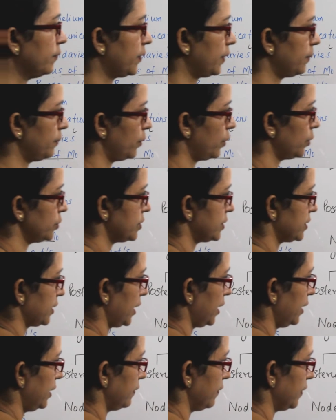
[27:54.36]
from both
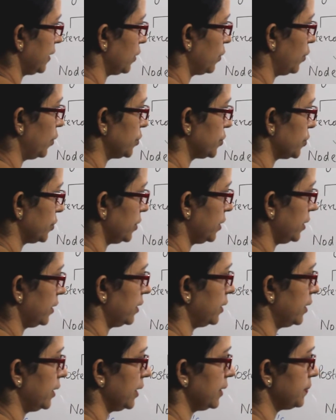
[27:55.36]
sides, it will go to the
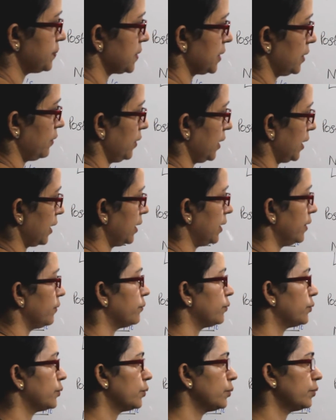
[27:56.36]
deep cervical
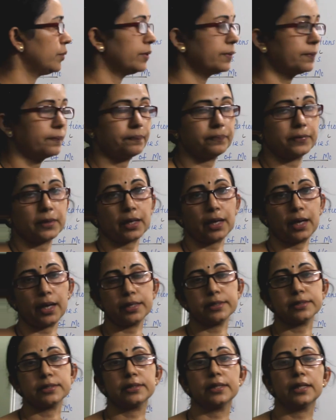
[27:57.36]
lymph node
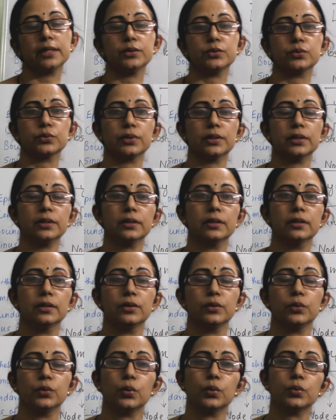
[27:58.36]
and then to the
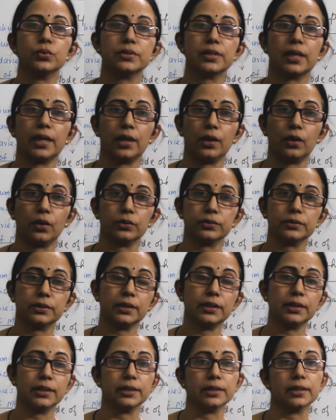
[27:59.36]
nodes along
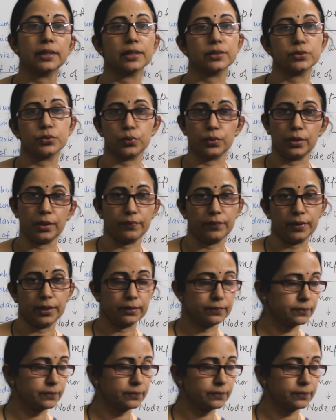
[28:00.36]
the internal jugular vein.